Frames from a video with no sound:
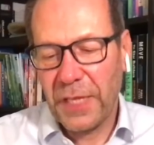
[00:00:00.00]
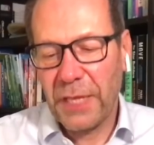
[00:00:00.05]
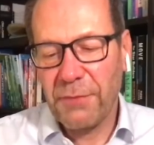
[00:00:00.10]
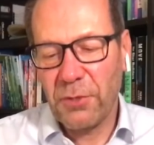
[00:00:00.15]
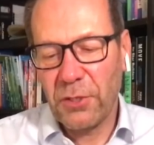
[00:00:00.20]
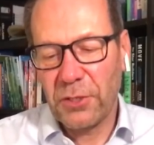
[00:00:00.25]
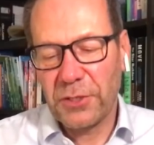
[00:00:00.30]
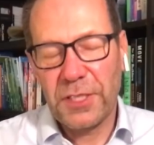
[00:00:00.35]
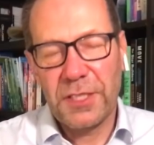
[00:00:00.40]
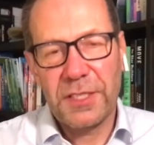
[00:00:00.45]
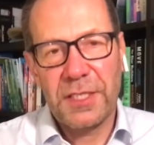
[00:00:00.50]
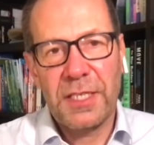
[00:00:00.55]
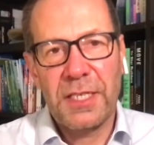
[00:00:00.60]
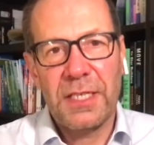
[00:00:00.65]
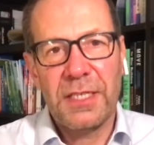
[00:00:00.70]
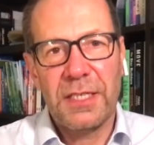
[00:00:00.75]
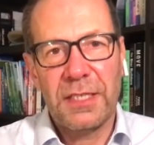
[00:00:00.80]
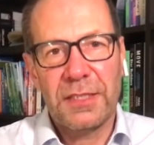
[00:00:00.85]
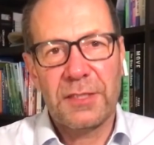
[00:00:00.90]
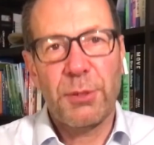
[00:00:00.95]
They've looked at
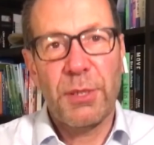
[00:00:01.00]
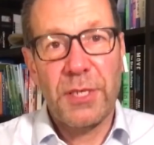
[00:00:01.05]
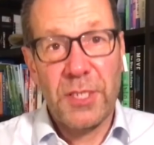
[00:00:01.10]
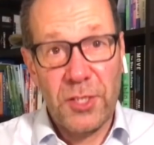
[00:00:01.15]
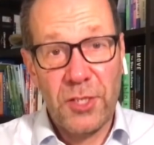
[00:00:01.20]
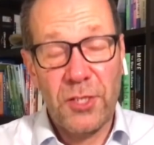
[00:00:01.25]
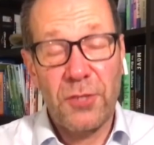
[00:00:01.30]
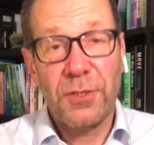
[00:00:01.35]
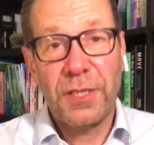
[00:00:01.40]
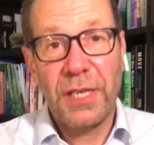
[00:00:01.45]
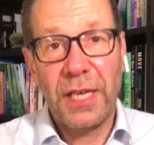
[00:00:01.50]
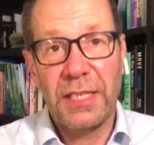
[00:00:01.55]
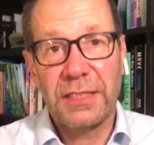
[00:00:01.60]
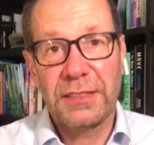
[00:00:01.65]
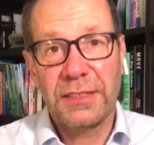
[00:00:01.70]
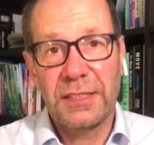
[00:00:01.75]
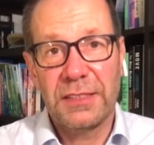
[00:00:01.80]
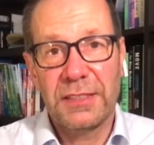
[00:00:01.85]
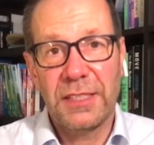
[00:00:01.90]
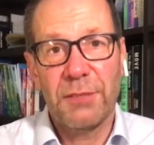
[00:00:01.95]
the, the 22
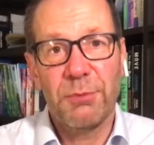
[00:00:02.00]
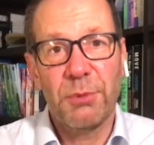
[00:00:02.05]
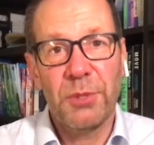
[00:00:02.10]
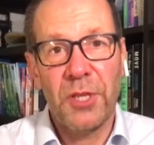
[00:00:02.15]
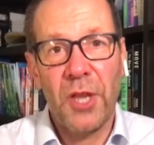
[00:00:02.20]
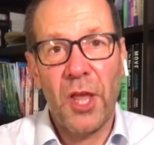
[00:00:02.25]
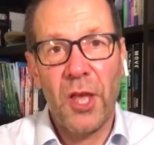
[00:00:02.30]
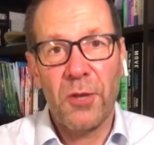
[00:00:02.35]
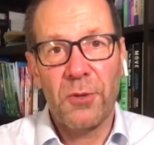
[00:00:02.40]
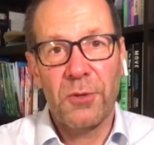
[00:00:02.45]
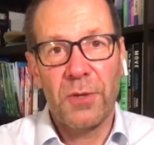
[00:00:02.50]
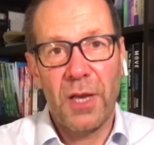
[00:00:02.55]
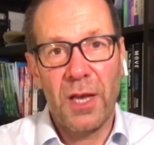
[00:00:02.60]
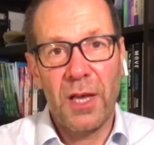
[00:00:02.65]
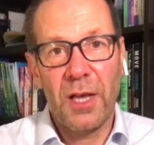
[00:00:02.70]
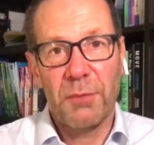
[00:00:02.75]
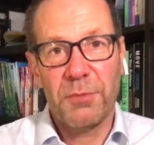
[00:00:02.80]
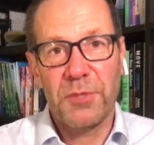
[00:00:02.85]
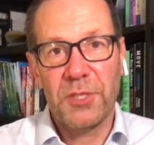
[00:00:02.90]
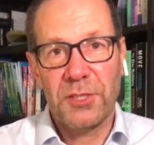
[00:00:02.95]
cases that were known
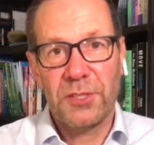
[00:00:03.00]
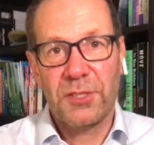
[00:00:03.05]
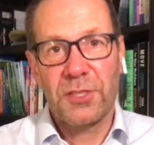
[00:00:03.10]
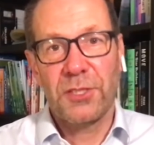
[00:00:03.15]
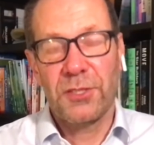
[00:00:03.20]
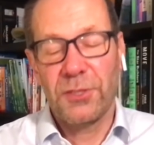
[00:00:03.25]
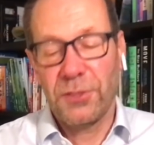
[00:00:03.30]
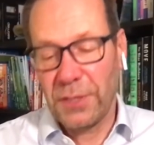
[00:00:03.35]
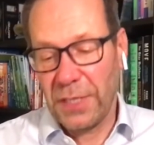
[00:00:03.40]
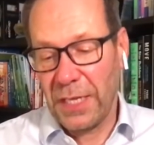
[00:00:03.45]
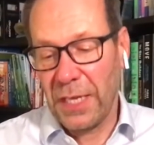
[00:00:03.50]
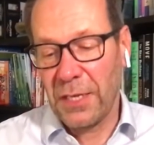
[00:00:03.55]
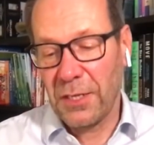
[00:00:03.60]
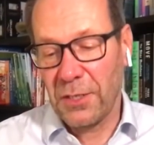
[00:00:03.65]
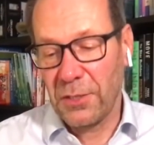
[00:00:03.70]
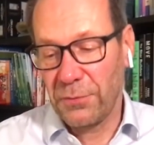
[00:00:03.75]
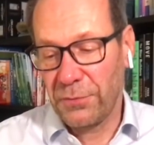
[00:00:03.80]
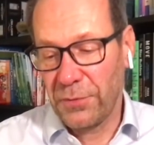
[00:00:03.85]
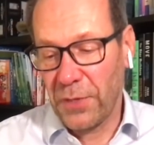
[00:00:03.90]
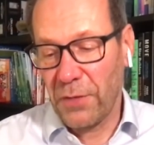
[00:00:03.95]
up to the
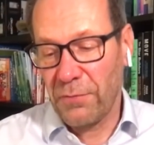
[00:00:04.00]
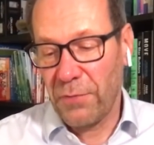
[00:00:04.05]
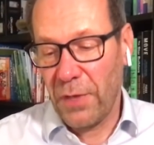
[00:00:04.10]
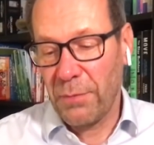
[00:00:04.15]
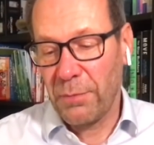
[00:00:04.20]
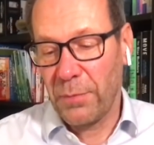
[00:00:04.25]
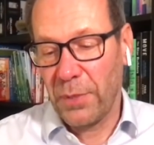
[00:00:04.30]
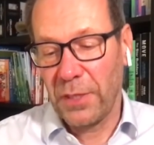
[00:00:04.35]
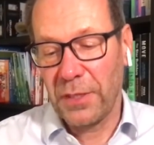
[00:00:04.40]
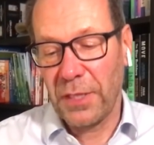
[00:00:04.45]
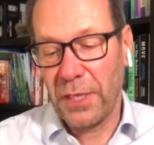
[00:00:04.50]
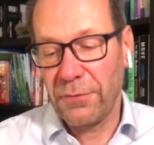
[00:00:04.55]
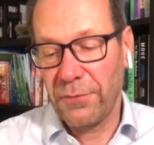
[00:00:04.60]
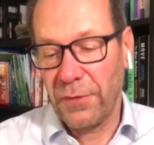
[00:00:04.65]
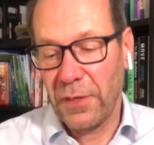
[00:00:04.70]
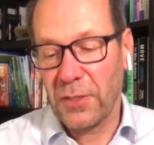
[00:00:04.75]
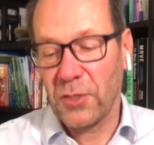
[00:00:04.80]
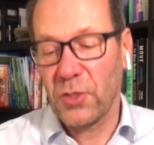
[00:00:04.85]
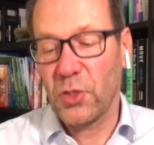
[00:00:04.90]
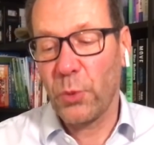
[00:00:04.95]
end of November, and they
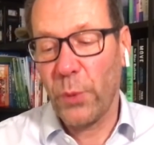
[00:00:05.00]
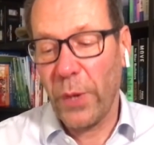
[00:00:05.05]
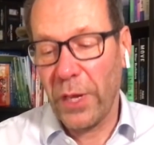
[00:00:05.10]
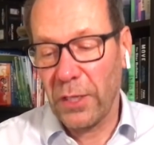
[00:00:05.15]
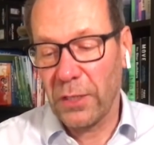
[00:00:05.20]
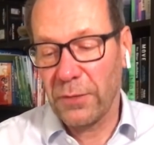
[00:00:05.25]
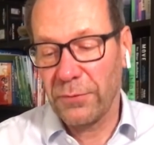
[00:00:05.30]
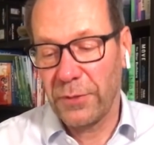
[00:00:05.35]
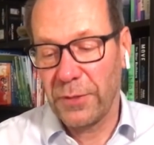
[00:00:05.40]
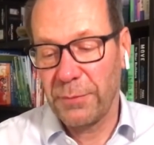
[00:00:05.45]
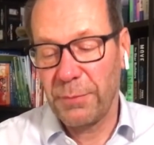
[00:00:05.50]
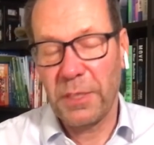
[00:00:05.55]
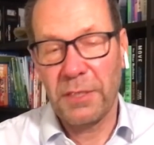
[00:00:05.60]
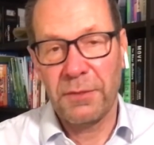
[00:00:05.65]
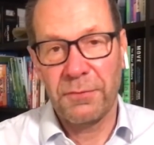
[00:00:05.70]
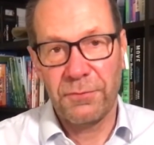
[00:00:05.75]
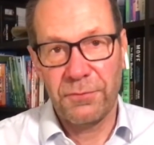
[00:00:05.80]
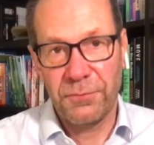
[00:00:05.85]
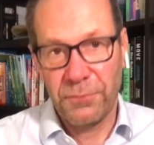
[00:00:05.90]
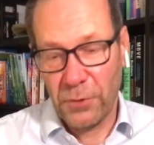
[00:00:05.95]
found 12 had
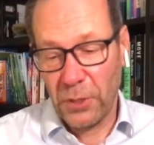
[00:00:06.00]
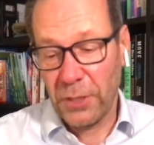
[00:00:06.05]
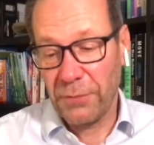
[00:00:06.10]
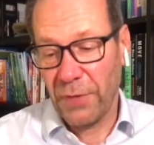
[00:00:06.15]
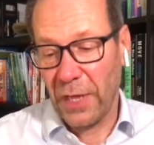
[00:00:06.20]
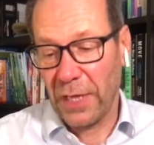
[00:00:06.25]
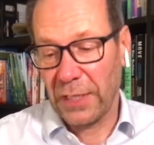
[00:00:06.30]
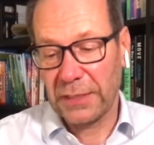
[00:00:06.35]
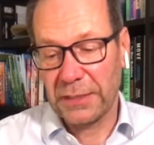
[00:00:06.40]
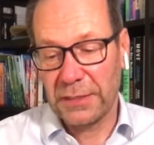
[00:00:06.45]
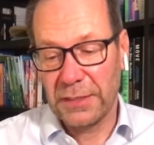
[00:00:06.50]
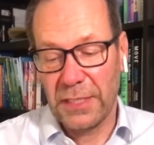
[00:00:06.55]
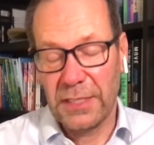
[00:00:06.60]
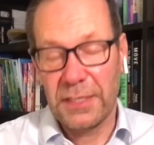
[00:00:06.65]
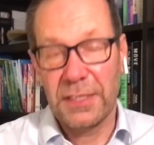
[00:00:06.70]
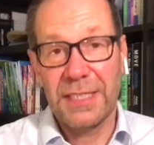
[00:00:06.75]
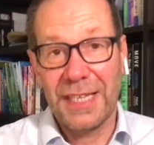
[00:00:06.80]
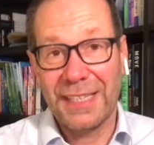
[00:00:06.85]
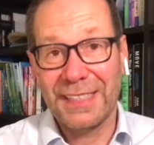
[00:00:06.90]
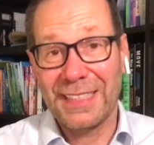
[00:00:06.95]
been fully
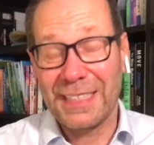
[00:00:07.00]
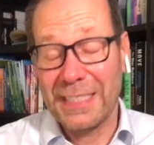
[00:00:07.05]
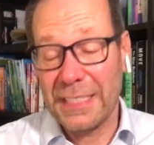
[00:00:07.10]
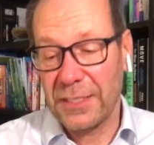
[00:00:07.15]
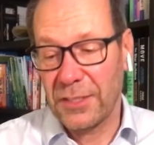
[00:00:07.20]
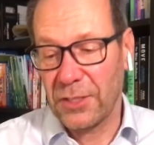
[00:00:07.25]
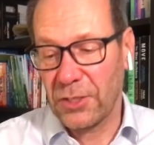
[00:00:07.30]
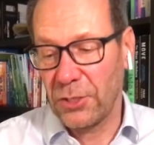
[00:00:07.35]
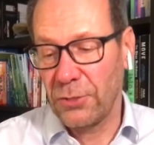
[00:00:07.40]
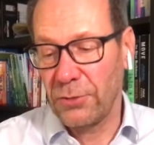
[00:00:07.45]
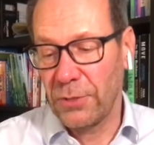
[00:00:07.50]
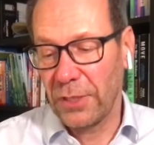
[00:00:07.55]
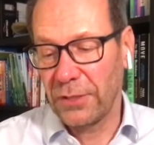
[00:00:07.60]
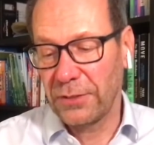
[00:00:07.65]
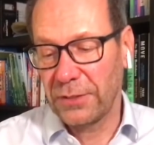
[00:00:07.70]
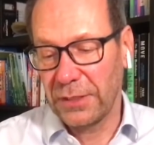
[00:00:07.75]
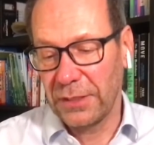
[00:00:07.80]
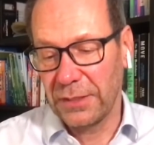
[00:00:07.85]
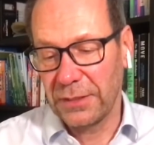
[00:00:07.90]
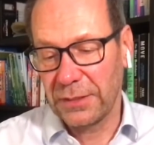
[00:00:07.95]
vaccinated, had at least two
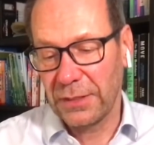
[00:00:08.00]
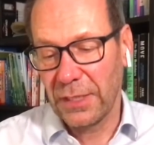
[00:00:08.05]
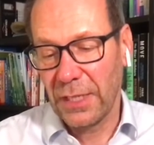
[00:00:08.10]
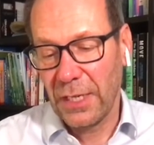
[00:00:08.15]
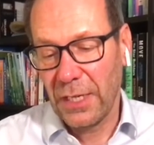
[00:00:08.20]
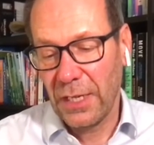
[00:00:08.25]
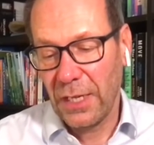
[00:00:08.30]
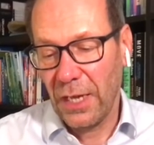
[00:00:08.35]
doses.